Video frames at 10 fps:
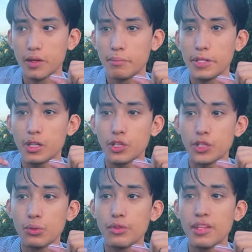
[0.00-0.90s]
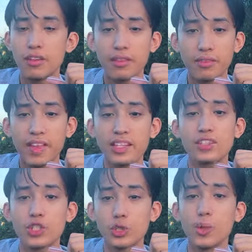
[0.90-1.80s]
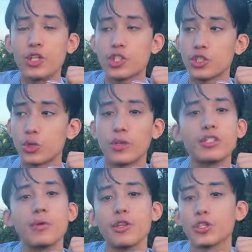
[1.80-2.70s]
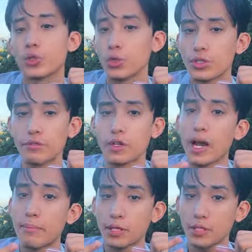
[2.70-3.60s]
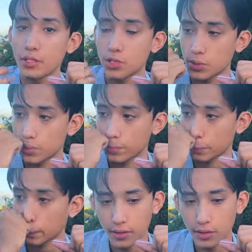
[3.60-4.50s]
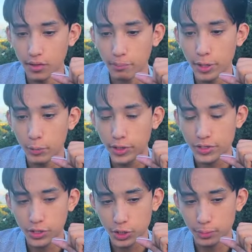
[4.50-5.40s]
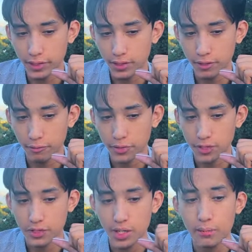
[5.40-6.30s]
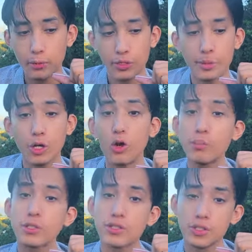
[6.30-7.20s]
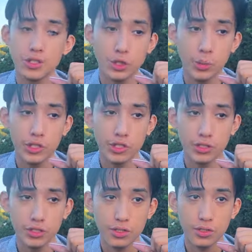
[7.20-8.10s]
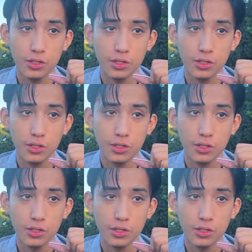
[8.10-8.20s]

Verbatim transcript: because you think that that situation is going to be the source of your happiness a better way to explain the difference is I'm going to be open to the situation this,